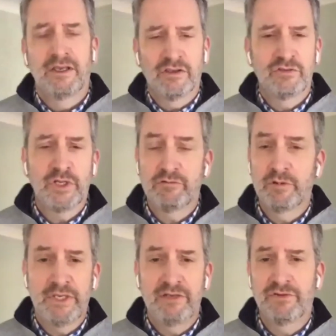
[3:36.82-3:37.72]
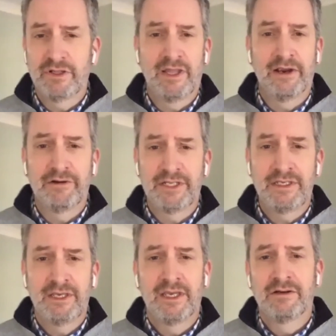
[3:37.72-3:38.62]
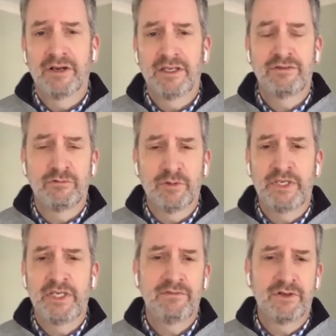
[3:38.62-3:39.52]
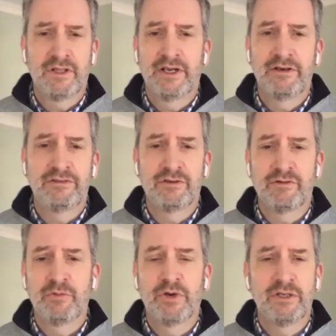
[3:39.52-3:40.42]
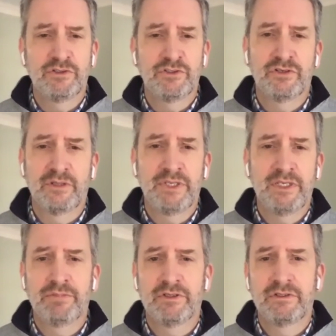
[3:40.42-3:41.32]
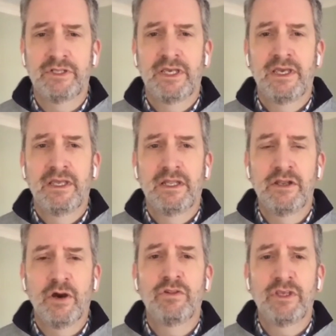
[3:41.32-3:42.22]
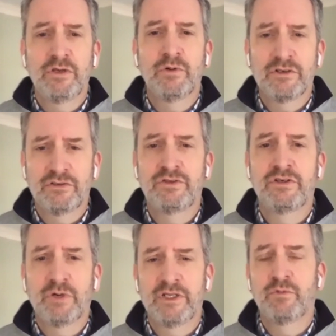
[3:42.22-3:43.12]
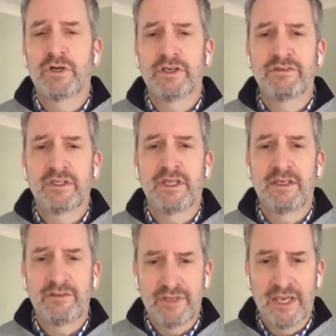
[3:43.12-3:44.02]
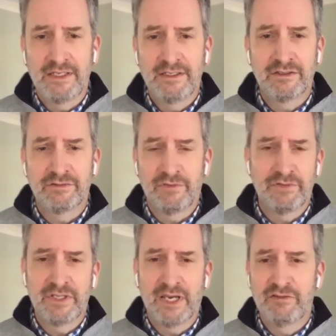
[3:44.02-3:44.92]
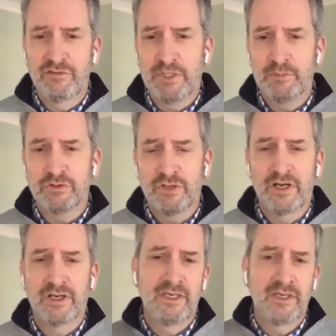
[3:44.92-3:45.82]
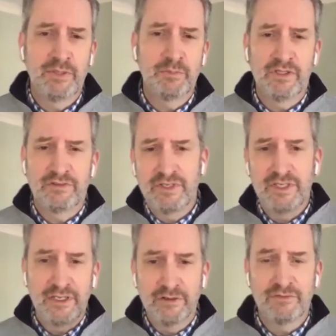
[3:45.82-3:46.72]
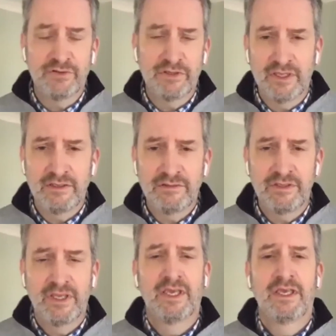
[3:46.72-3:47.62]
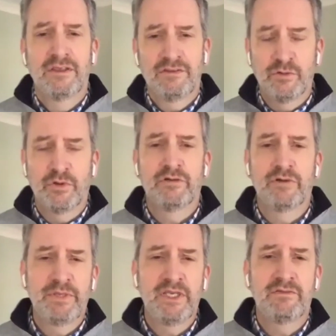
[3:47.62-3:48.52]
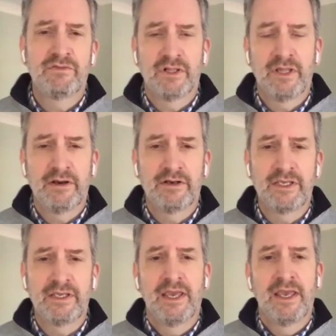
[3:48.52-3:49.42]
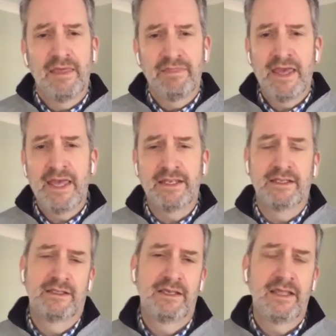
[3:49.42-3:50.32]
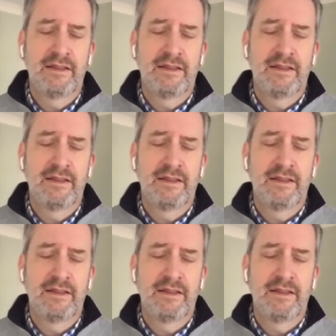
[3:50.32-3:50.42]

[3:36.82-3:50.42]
They also want to repeat for clarity. Right? So repeating for clarity is a great way to ensure that people know that you understood what it was that they said, because oftentimes people talking and people listening hear different things. So you want to repeat for clarity, and then